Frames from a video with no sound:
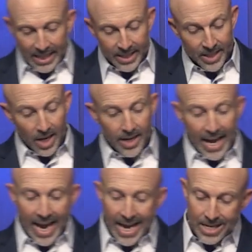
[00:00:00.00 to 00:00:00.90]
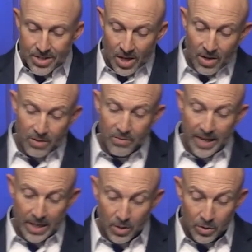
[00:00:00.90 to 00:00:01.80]
God has
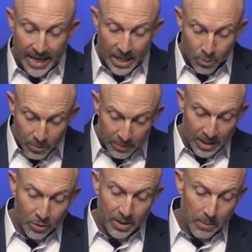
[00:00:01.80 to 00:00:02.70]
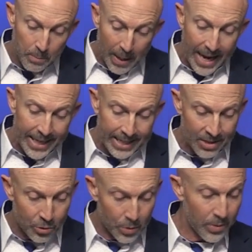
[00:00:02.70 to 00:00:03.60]
unveiled and revealed them by
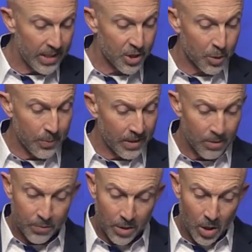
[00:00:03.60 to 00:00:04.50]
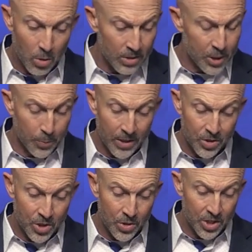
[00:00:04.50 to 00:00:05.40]
and through His Spirit, for the Holy Spirit
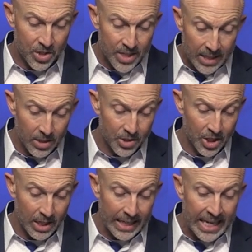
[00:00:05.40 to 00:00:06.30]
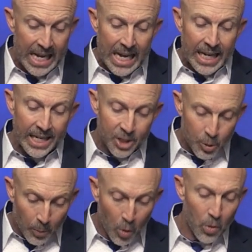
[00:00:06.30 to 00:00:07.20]
searches diligently,
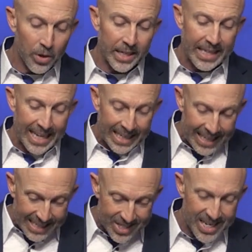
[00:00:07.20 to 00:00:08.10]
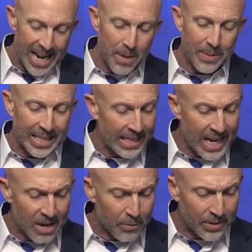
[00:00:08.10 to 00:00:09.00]
exploring and examining
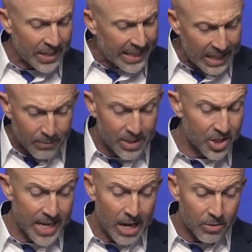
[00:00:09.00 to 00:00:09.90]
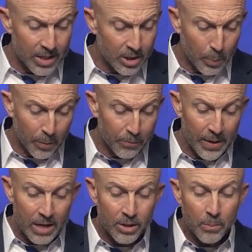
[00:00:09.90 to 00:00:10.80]
everything, even sounding the
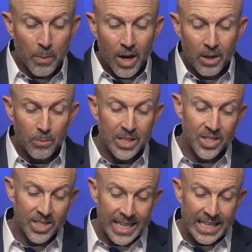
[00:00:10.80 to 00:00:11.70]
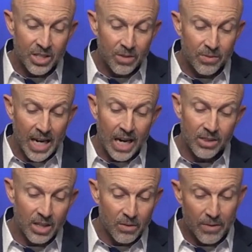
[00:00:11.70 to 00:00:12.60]
profound and bottomless things of God,
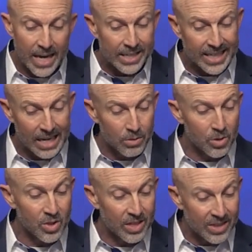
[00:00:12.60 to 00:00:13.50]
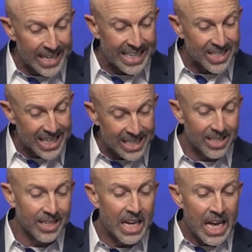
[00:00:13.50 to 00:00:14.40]
the divine counsels and things
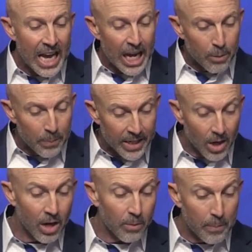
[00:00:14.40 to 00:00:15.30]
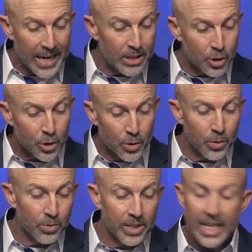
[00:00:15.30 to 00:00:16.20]
hidden and beyond man's
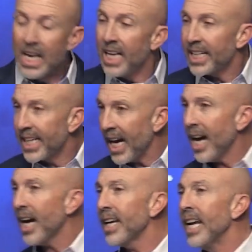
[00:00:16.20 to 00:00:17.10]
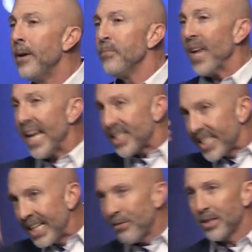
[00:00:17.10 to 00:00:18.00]
scrutiny. God has
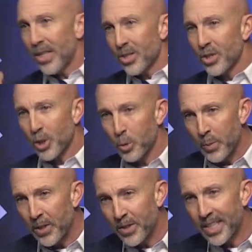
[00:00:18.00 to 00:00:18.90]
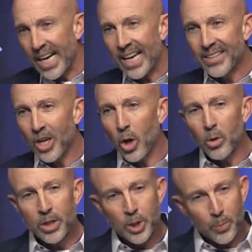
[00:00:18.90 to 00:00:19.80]
given us the Spirit of God, and the
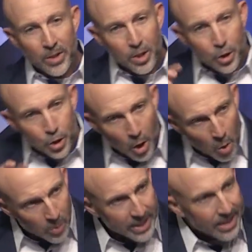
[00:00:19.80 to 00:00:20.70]
Holy Spirit is showing